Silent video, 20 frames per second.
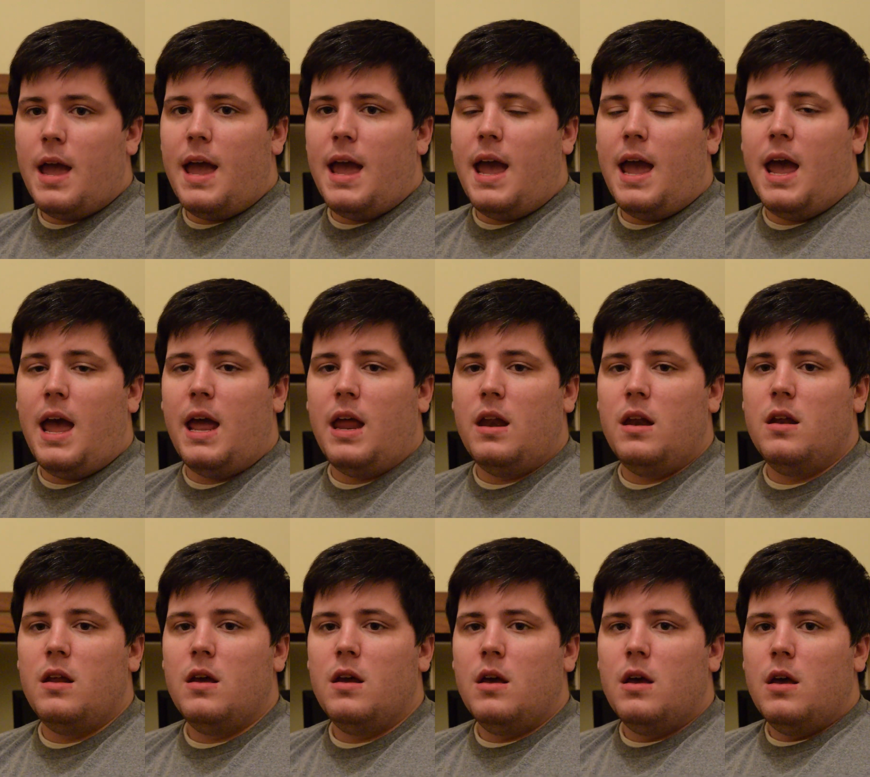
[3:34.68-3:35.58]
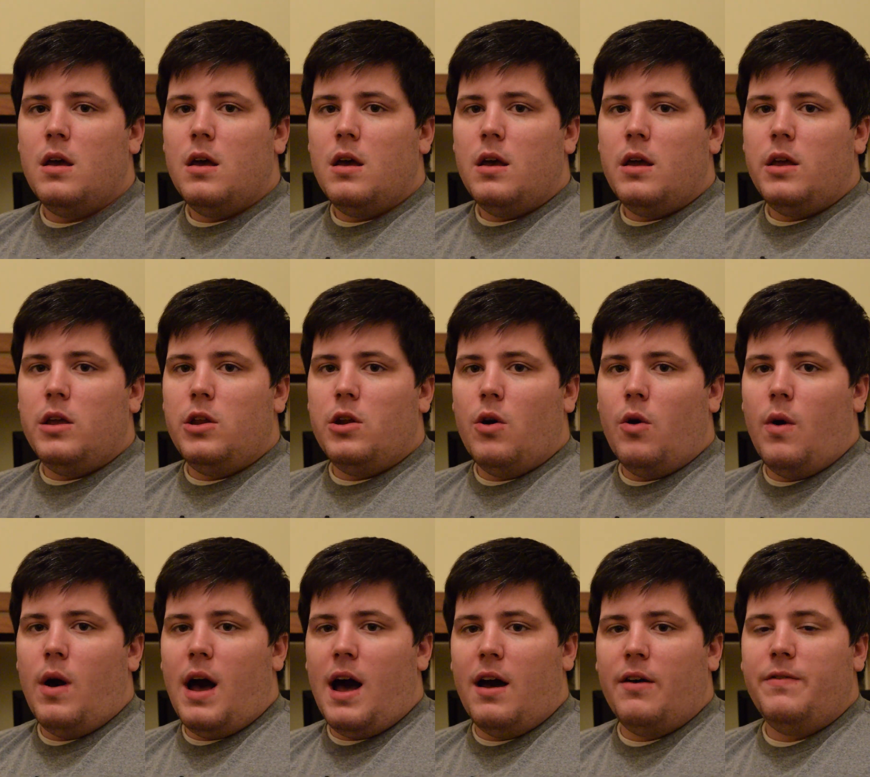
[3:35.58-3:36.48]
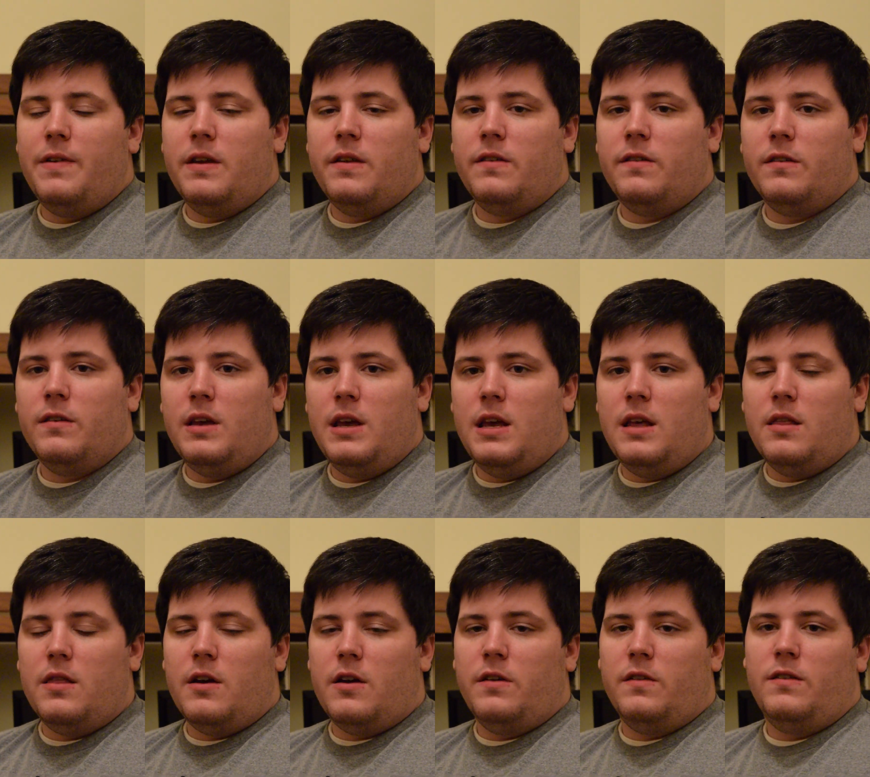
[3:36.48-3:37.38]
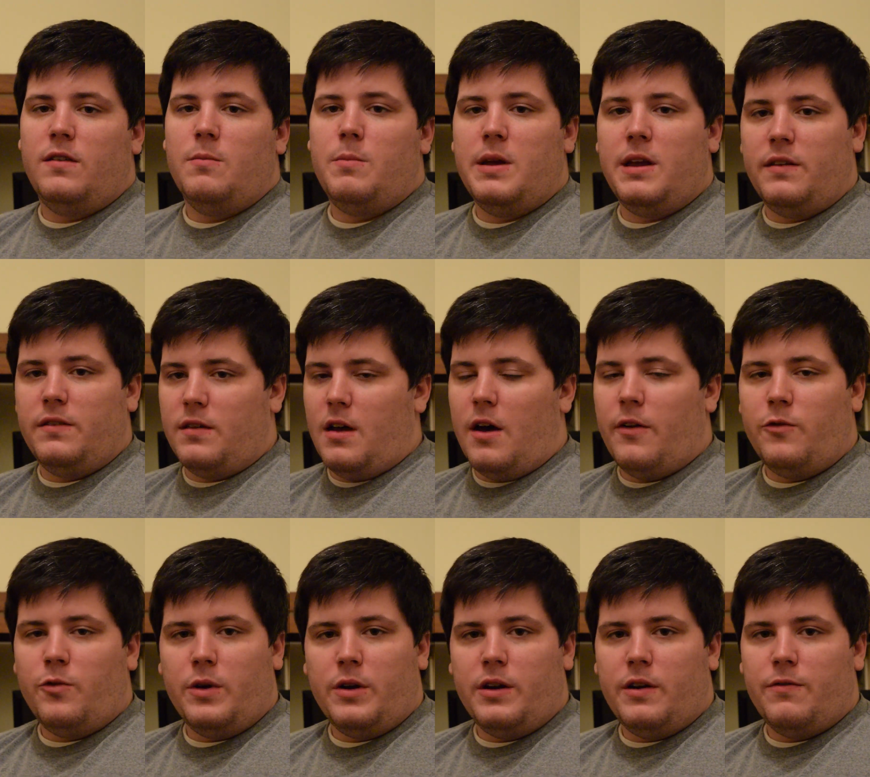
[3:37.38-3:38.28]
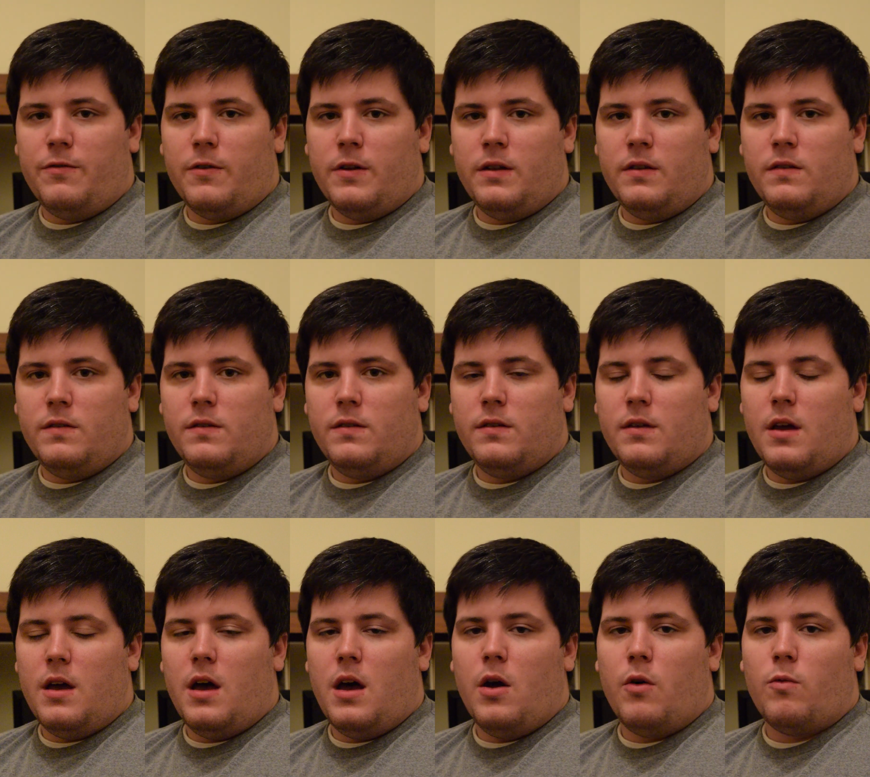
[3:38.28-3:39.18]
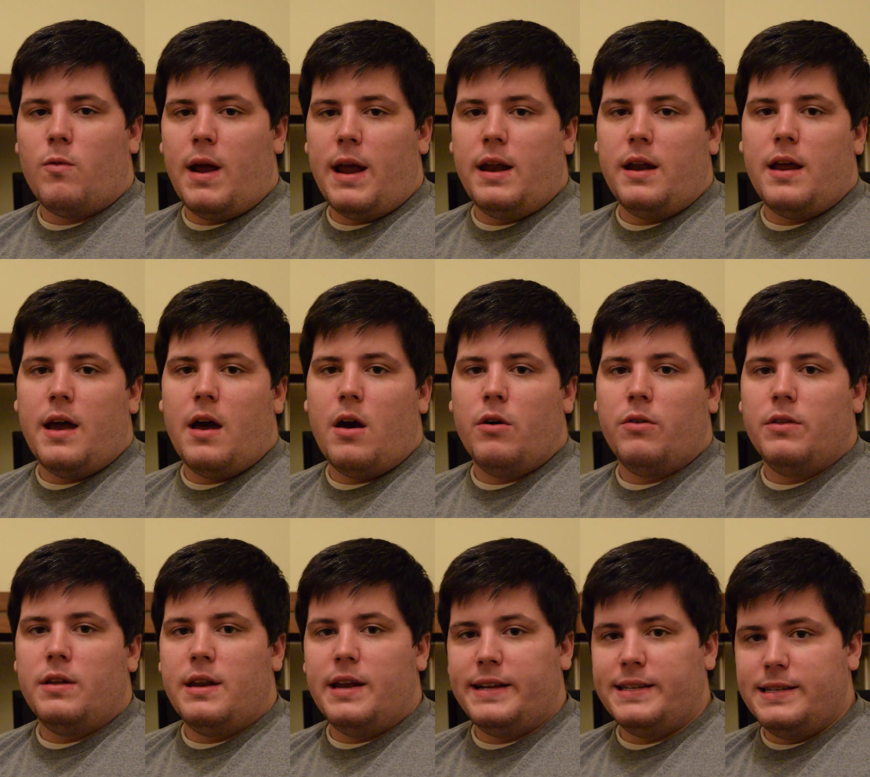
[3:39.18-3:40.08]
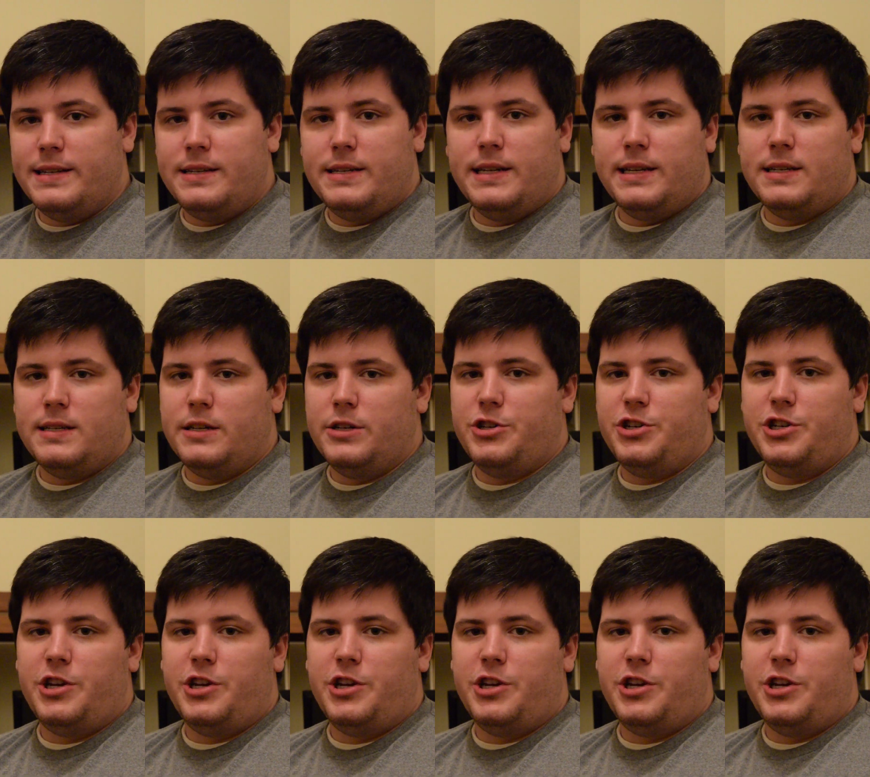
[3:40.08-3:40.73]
And, obviously there's the big software difference. Right now, the Nexus 6 did